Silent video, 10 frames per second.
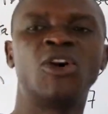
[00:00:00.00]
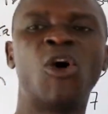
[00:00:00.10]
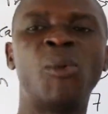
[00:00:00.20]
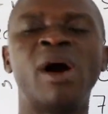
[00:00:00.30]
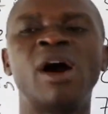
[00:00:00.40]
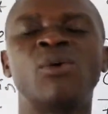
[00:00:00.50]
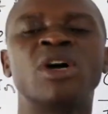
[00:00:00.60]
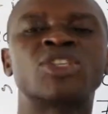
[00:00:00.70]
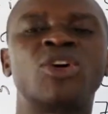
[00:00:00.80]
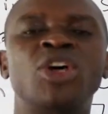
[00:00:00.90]
the Oba
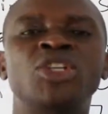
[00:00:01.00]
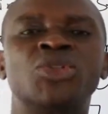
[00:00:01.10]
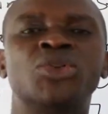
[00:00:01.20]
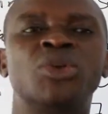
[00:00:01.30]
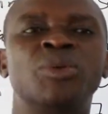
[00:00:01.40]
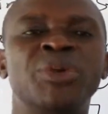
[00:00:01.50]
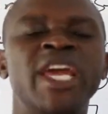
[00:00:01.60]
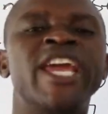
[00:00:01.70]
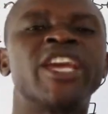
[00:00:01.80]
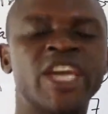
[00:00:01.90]
was going to
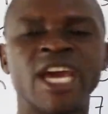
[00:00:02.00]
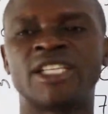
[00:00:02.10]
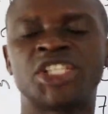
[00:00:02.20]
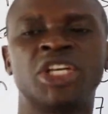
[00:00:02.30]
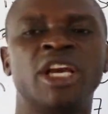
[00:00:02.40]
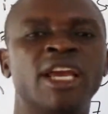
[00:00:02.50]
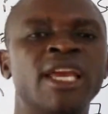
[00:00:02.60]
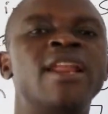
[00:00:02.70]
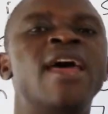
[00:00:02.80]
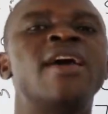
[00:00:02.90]
be engaged
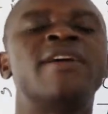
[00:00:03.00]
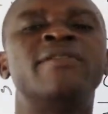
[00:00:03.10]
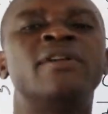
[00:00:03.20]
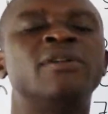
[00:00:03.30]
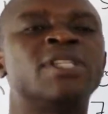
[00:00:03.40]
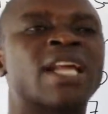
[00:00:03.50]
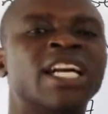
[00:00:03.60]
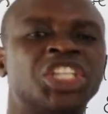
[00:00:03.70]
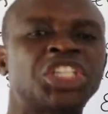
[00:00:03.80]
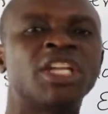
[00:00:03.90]
in a
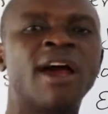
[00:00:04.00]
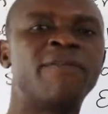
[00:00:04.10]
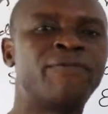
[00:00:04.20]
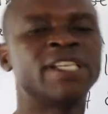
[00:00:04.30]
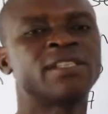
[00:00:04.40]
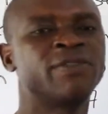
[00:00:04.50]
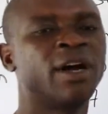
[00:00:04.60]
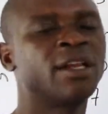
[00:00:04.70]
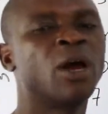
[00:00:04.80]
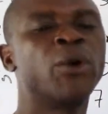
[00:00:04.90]
traditional festival
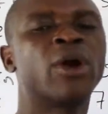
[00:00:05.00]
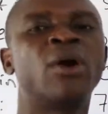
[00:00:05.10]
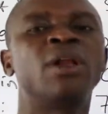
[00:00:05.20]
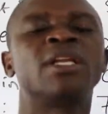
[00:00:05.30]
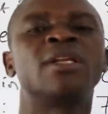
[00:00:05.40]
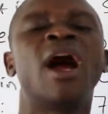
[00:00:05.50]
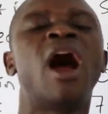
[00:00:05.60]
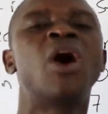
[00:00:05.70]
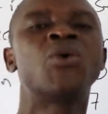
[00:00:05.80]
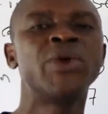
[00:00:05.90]
that we call it the
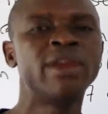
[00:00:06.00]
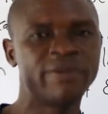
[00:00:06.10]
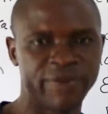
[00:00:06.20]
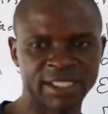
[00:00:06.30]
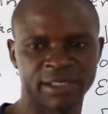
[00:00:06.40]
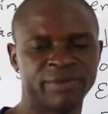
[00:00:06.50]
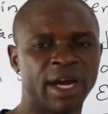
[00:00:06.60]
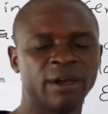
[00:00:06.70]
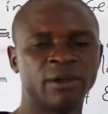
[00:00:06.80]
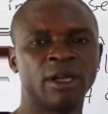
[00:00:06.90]
Agui
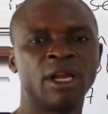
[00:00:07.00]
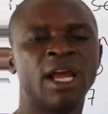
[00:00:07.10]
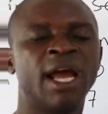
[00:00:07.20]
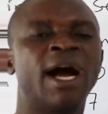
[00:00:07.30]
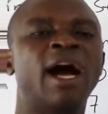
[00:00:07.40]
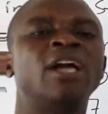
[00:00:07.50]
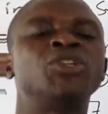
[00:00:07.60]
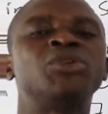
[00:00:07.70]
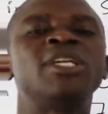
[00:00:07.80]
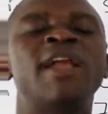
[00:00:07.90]
Festival.
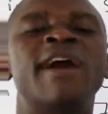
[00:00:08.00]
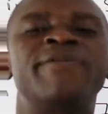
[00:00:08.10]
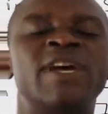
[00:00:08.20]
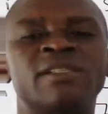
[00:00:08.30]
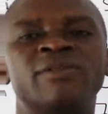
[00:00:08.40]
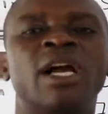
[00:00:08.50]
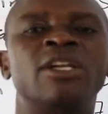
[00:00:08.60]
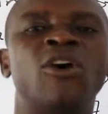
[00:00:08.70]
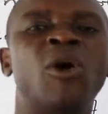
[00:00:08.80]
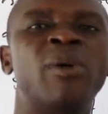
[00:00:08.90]
And during that festival,
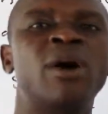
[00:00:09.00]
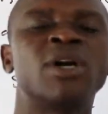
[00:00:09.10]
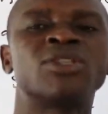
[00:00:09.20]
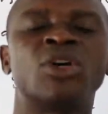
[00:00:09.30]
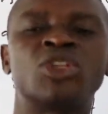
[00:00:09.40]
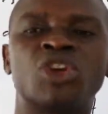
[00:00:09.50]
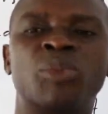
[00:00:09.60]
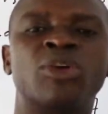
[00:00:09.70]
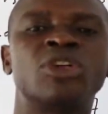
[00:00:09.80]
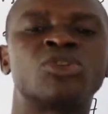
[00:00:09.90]
the Oba was not
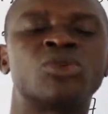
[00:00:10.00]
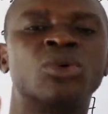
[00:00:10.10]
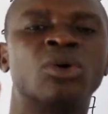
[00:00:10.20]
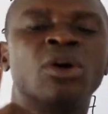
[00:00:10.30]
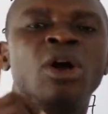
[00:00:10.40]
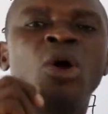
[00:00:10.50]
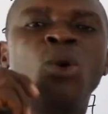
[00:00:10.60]
supposed to